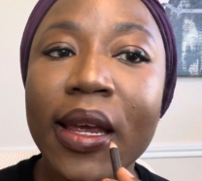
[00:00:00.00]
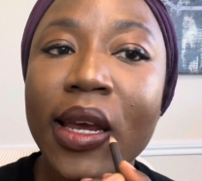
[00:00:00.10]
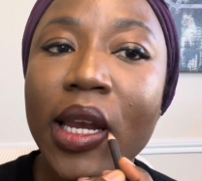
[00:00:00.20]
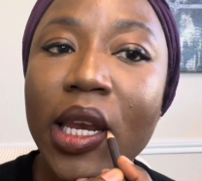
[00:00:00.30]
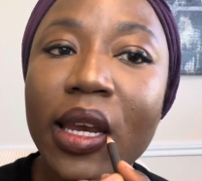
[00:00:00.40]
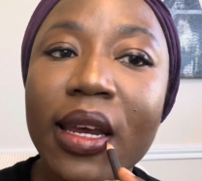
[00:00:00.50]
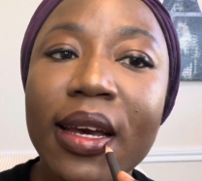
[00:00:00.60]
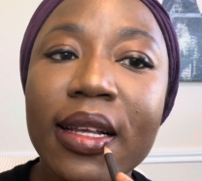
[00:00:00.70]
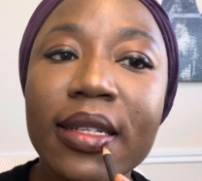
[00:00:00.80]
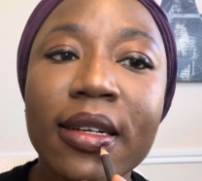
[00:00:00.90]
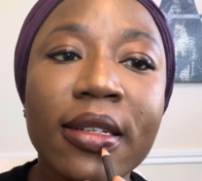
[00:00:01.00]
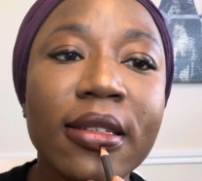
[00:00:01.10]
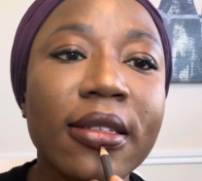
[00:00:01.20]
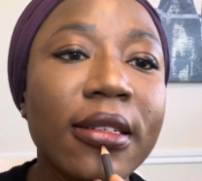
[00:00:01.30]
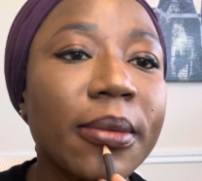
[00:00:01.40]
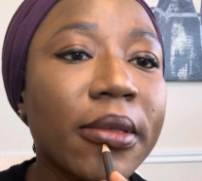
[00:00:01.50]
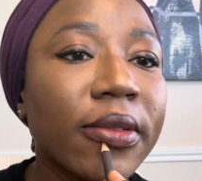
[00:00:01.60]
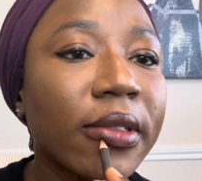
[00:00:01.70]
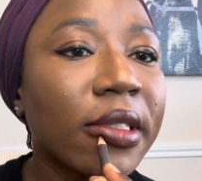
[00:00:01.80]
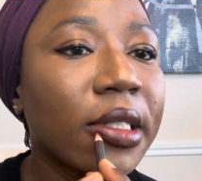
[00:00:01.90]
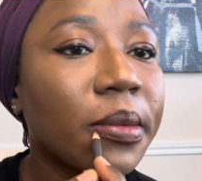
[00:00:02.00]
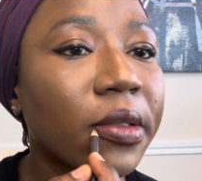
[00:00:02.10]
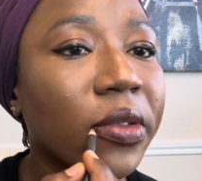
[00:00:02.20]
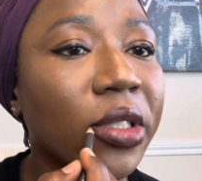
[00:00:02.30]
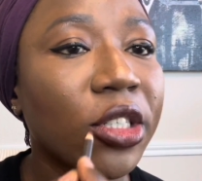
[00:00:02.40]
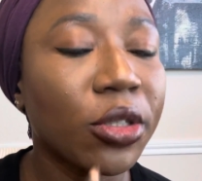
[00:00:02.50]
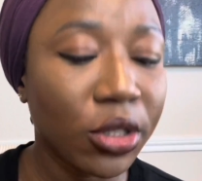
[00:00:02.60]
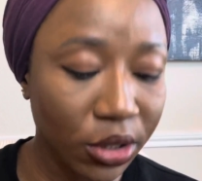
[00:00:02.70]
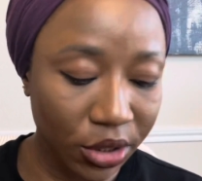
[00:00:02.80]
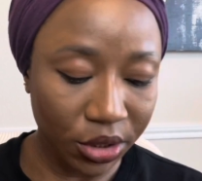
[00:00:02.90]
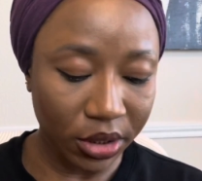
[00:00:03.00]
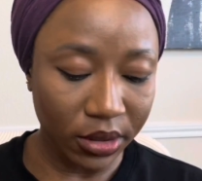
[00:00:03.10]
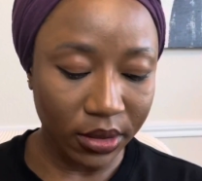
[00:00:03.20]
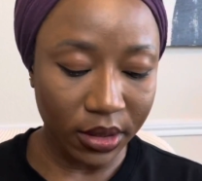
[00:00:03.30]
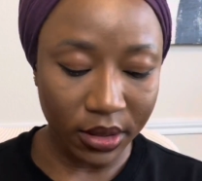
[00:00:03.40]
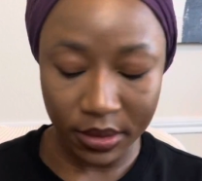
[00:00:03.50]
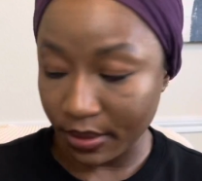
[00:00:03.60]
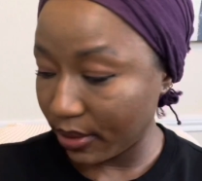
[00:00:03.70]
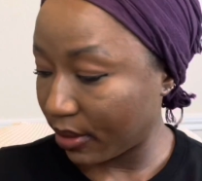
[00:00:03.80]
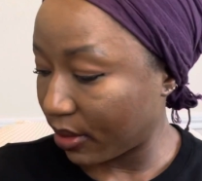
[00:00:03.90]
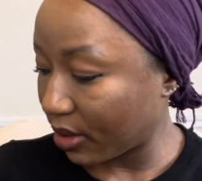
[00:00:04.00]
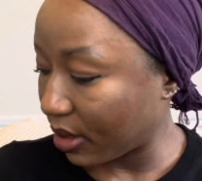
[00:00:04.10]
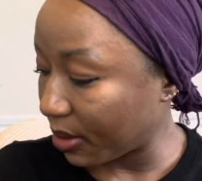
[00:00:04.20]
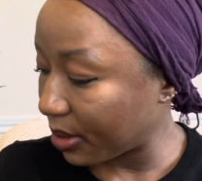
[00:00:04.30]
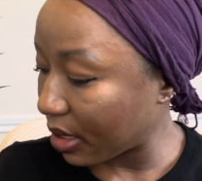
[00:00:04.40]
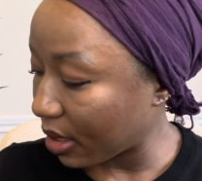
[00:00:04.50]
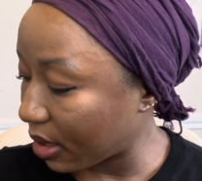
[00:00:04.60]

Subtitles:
Do you guys line your lips first before you use your lipstick?